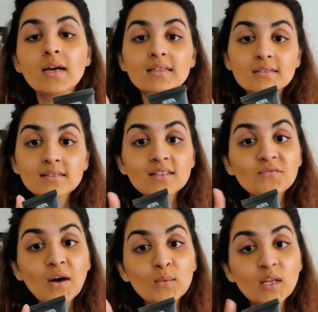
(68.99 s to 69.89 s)
This is the
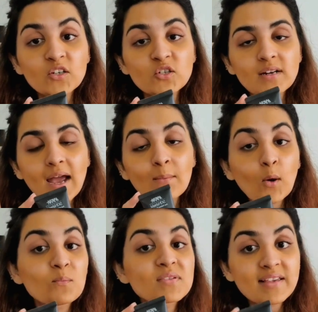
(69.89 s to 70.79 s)
foundation I am
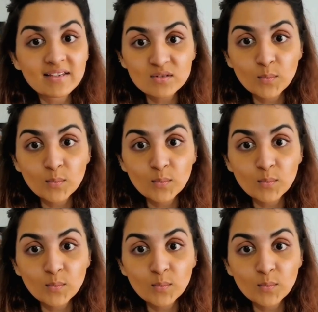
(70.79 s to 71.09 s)
obsessed